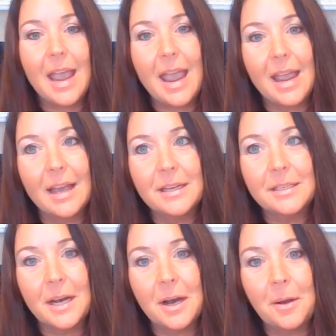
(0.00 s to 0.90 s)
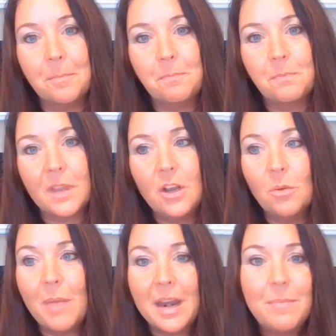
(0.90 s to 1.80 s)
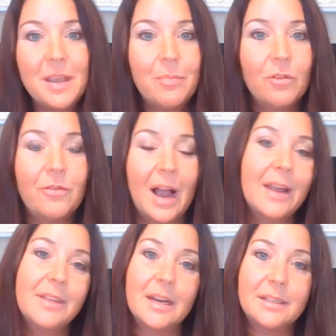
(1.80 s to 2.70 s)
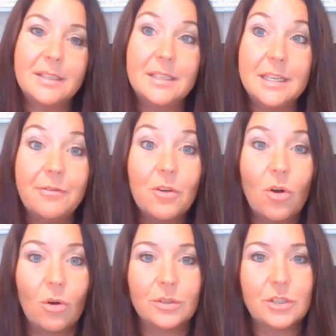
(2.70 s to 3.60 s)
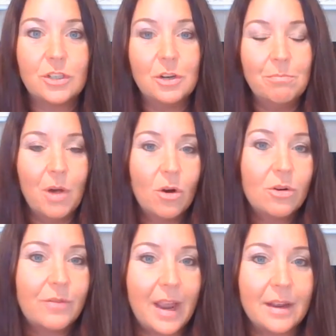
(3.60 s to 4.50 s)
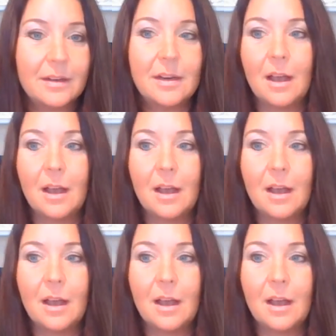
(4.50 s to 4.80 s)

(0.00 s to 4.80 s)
And, many people find that it's difficult to motivate